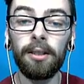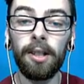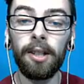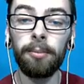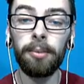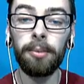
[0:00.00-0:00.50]

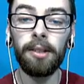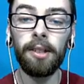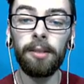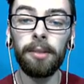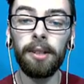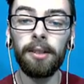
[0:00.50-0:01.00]
Nice place,
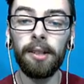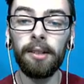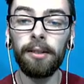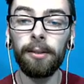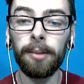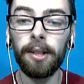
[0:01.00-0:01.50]
nice place, nice
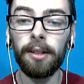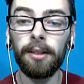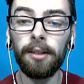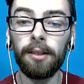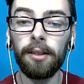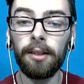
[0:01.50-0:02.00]
little place.
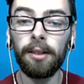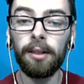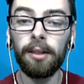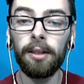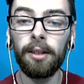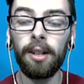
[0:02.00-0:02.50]

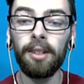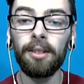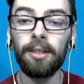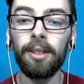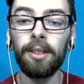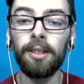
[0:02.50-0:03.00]
Right, so
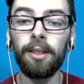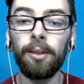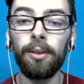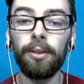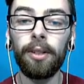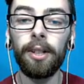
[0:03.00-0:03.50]
talk to you
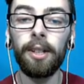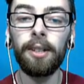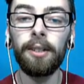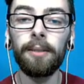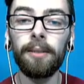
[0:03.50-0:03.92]
three.